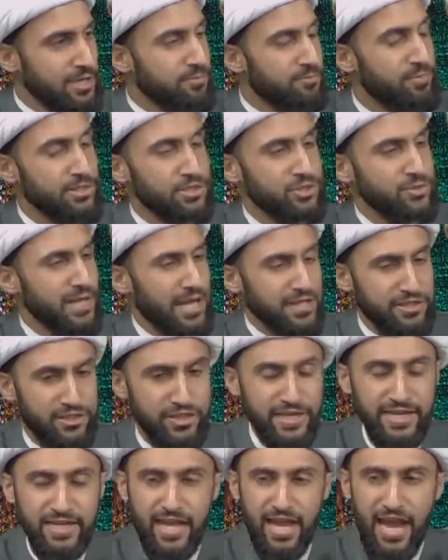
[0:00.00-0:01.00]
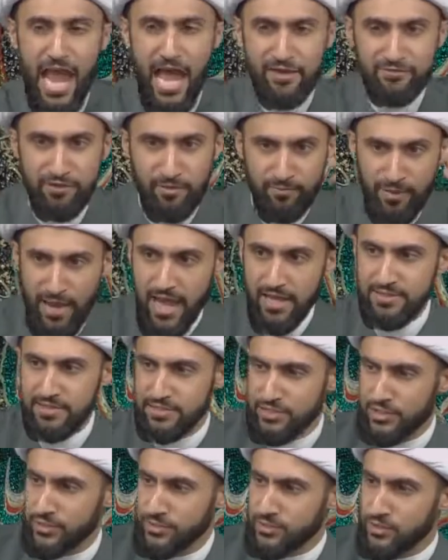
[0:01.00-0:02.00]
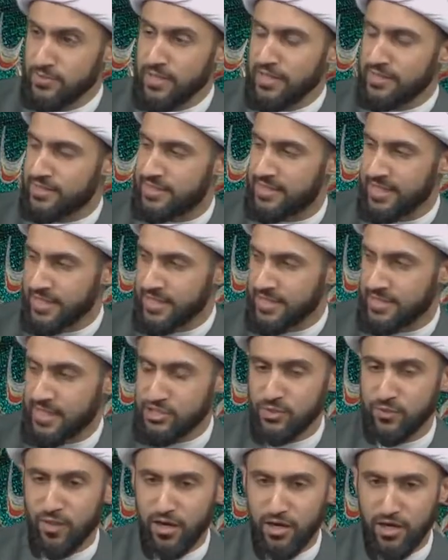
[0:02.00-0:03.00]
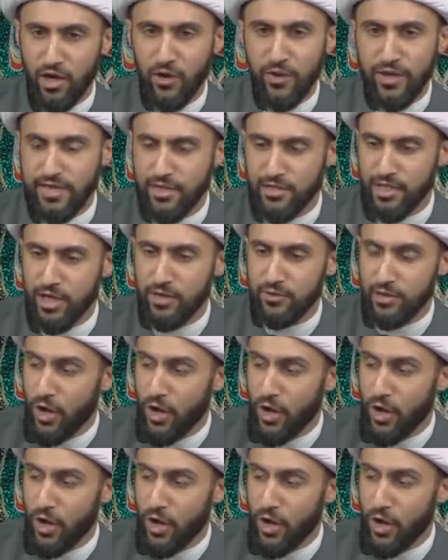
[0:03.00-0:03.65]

But do not think I have abandoned you. Do not think that you are going alone.